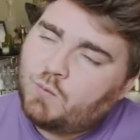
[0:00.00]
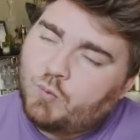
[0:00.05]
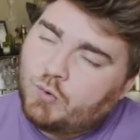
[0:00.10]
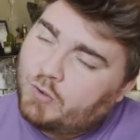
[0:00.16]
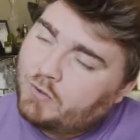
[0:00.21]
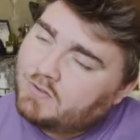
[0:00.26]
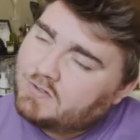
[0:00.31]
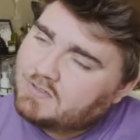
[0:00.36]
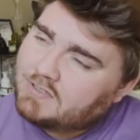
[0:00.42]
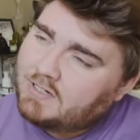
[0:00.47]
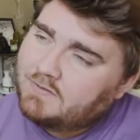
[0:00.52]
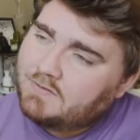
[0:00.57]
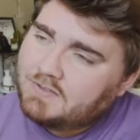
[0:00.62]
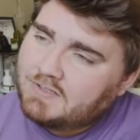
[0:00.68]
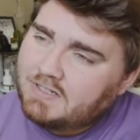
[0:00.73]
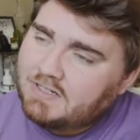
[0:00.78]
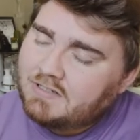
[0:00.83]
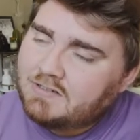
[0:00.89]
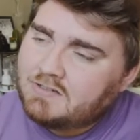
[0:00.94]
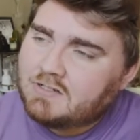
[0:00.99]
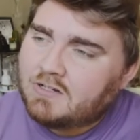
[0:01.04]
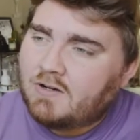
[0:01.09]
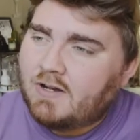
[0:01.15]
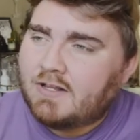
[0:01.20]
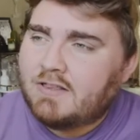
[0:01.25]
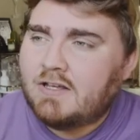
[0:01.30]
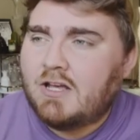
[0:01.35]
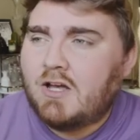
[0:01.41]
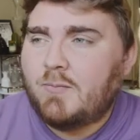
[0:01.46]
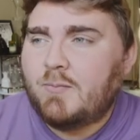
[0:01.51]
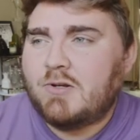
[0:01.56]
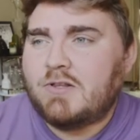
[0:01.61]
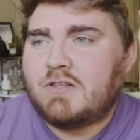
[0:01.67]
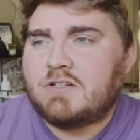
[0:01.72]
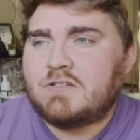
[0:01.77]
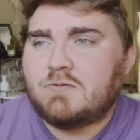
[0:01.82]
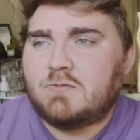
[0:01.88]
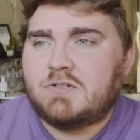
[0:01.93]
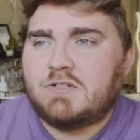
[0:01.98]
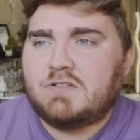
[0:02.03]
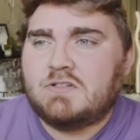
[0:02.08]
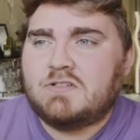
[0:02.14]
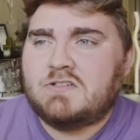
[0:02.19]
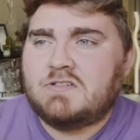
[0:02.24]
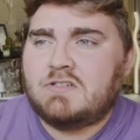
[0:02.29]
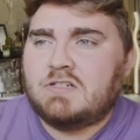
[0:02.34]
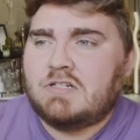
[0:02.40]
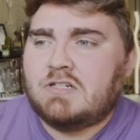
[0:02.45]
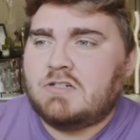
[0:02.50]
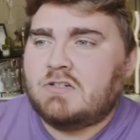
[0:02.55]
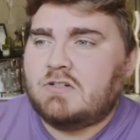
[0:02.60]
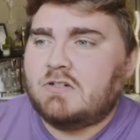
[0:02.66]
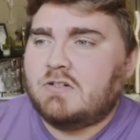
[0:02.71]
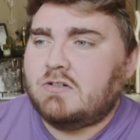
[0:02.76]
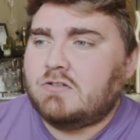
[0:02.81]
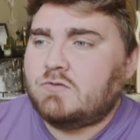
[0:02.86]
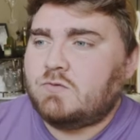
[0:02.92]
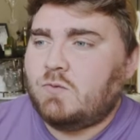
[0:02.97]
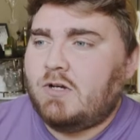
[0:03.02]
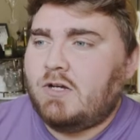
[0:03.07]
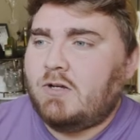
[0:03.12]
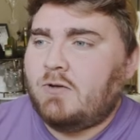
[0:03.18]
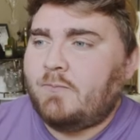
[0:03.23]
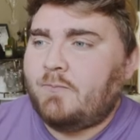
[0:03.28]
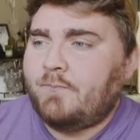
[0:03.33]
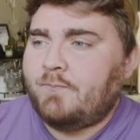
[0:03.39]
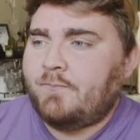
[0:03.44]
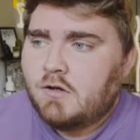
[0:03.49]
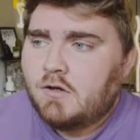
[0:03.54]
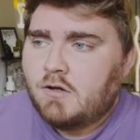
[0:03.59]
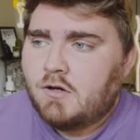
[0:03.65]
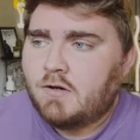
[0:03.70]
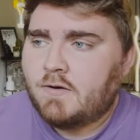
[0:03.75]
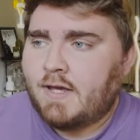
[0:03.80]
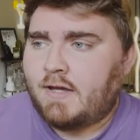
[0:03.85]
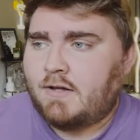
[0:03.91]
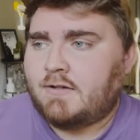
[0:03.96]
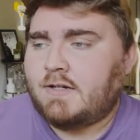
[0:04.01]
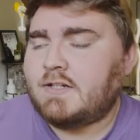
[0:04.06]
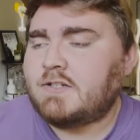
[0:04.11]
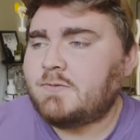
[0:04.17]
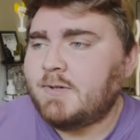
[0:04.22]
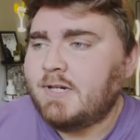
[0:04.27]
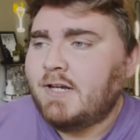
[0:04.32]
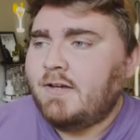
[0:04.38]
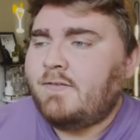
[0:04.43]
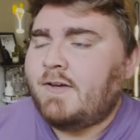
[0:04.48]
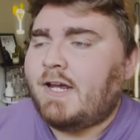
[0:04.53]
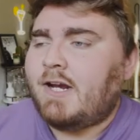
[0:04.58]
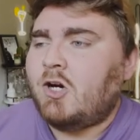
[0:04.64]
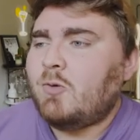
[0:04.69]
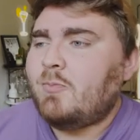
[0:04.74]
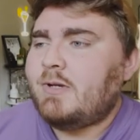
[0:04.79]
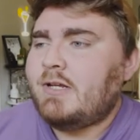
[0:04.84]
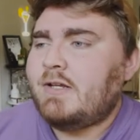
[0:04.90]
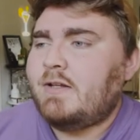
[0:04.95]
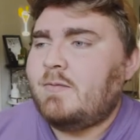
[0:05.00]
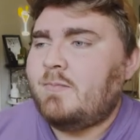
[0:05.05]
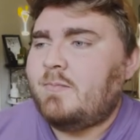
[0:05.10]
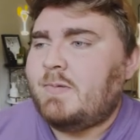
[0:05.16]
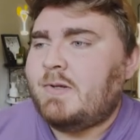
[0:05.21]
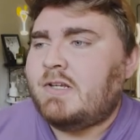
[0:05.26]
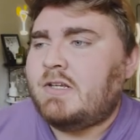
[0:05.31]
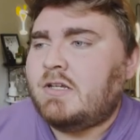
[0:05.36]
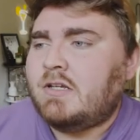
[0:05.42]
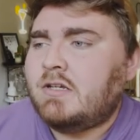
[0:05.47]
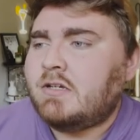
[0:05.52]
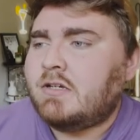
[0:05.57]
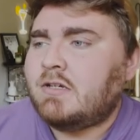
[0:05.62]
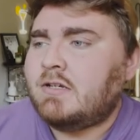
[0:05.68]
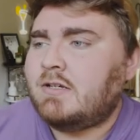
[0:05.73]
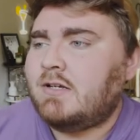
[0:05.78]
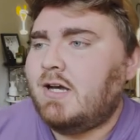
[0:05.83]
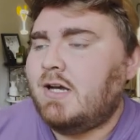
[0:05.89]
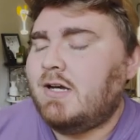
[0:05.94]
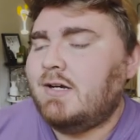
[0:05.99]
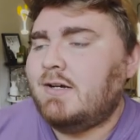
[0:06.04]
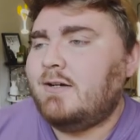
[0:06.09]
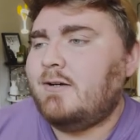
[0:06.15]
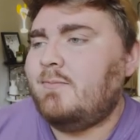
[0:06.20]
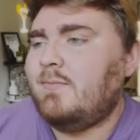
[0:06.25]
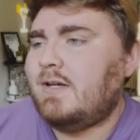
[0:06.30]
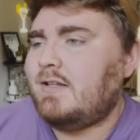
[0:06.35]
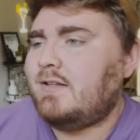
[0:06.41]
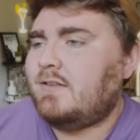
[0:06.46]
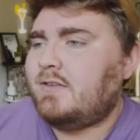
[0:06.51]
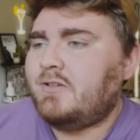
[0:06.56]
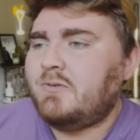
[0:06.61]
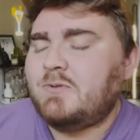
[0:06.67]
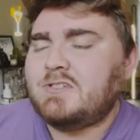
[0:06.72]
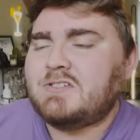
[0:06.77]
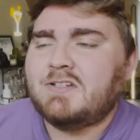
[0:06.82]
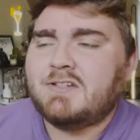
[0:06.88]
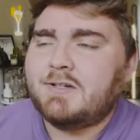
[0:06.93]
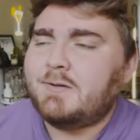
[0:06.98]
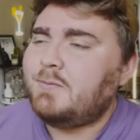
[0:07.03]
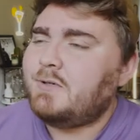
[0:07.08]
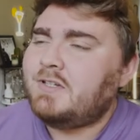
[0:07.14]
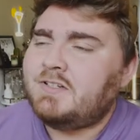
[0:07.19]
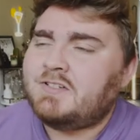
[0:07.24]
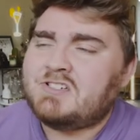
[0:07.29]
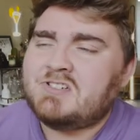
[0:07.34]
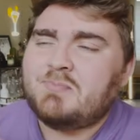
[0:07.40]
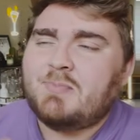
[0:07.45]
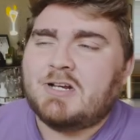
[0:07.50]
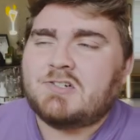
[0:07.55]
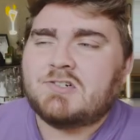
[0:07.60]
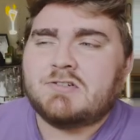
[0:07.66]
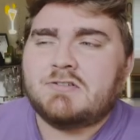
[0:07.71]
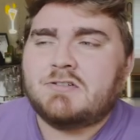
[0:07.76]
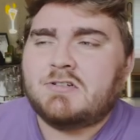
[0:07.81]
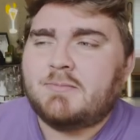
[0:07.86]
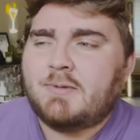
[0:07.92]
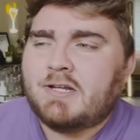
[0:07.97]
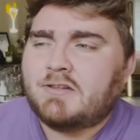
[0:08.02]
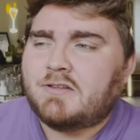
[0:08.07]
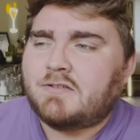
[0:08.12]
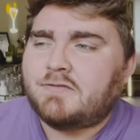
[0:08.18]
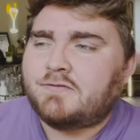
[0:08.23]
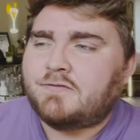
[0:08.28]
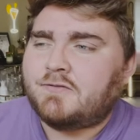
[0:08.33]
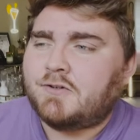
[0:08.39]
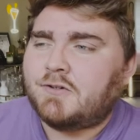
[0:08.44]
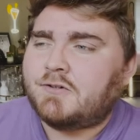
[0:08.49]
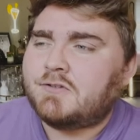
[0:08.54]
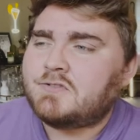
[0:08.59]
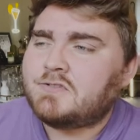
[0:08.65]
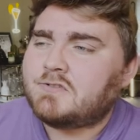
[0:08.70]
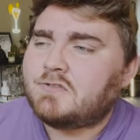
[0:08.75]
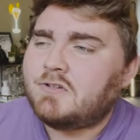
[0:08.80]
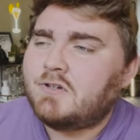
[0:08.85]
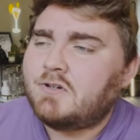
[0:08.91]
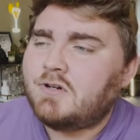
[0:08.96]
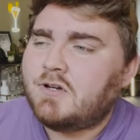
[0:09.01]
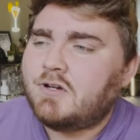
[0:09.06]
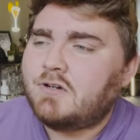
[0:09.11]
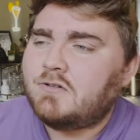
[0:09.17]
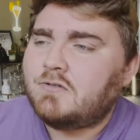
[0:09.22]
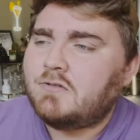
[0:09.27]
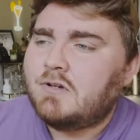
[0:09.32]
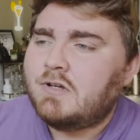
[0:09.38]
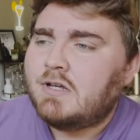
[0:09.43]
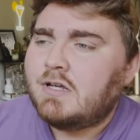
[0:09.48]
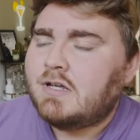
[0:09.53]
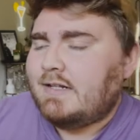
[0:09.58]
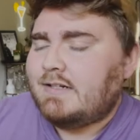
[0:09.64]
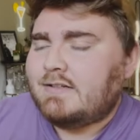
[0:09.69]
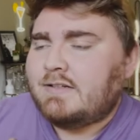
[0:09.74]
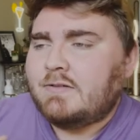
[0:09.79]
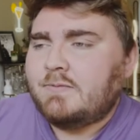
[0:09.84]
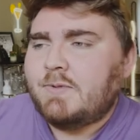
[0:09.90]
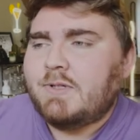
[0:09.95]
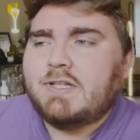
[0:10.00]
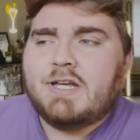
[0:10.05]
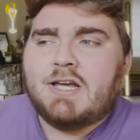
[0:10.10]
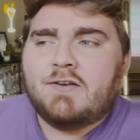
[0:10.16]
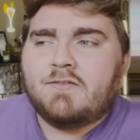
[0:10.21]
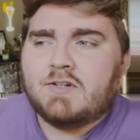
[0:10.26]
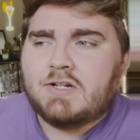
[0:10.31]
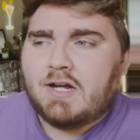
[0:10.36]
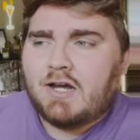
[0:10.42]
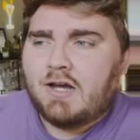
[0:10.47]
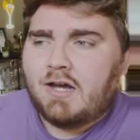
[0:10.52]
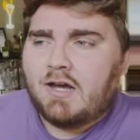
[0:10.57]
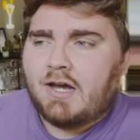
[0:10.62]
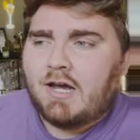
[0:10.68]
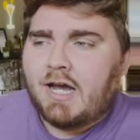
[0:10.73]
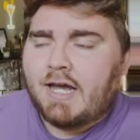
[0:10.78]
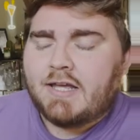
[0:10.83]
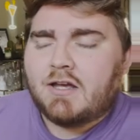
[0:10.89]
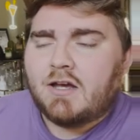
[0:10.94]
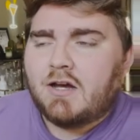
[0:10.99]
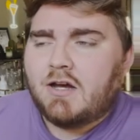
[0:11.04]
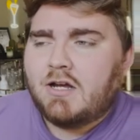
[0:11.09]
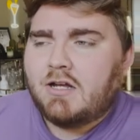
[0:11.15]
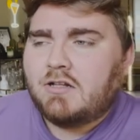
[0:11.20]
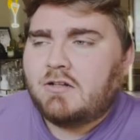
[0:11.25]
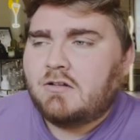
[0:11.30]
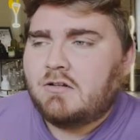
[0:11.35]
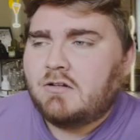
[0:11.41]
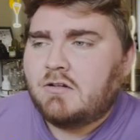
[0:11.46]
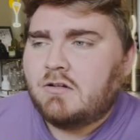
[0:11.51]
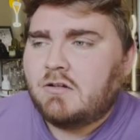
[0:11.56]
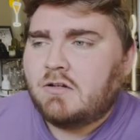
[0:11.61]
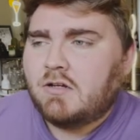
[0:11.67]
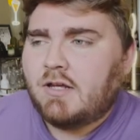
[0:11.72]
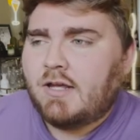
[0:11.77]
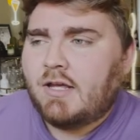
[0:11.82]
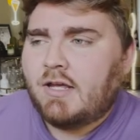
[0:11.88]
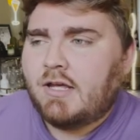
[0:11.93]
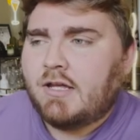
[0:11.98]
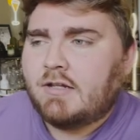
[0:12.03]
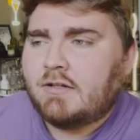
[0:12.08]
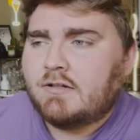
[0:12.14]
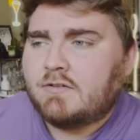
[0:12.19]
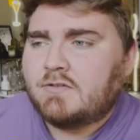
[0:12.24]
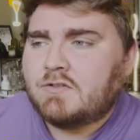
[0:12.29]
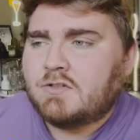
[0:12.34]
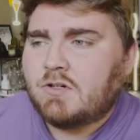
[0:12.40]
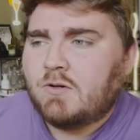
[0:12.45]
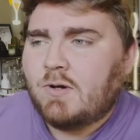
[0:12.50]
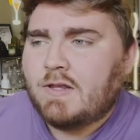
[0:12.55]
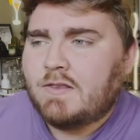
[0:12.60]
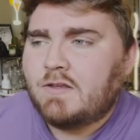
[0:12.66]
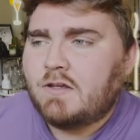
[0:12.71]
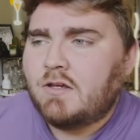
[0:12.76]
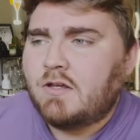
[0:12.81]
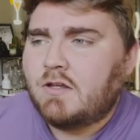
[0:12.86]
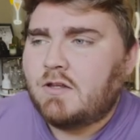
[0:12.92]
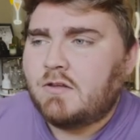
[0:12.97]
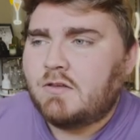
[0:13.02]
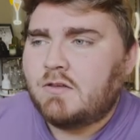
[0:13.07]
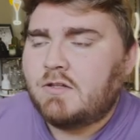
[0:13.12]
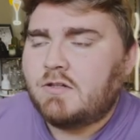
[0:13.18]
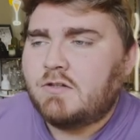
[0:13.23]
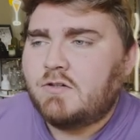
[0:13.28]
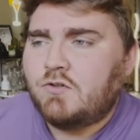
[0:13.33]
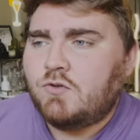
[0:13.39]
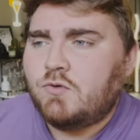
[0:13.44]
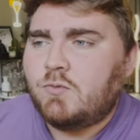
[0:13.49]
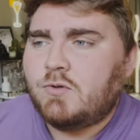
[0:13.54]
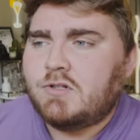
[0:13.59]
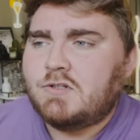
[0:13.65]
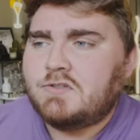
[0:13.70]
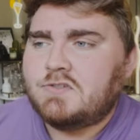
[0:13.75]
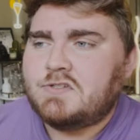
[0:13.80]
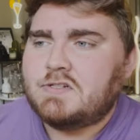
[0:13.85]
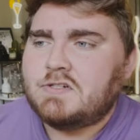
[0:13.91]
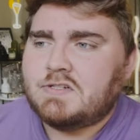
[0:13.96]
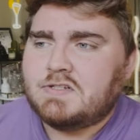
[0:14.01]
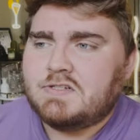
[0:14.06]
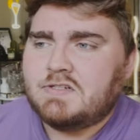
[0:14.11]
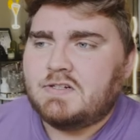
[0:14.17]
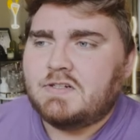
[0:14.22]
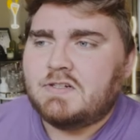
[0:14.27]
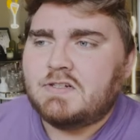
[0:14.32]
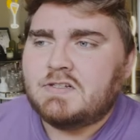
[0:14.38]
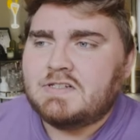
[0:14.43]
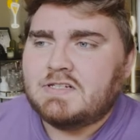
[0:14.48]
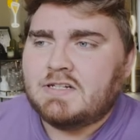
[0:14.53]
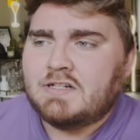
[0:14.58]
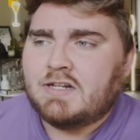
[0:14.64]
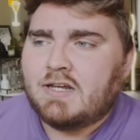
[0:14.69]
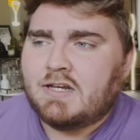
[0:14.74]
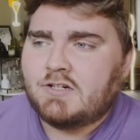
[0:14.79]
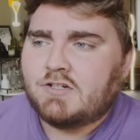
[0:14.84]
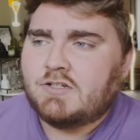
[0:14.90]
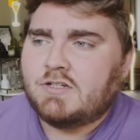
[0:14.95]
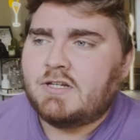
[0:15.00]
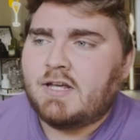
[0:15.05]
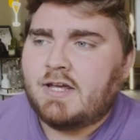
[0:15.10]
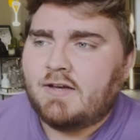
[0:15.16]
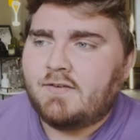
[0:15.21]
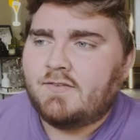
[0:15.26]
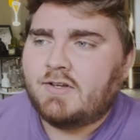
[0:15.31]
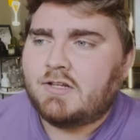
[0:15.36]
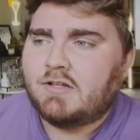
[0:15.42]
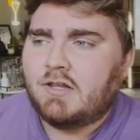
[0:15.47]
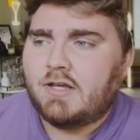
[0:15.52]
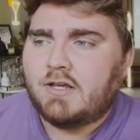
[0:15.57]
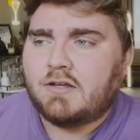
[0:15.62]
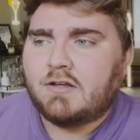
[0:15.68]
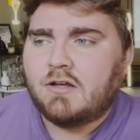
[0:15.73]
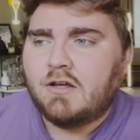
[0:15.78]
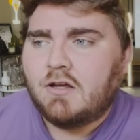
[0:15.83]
worst I've seen, so I think I'll put this one in C tier as well. Okay, next we have Airbnb. Um, there was nothing really special about the first logo, and it didn't really have an icon. And so I think the new one succeeds in actually having like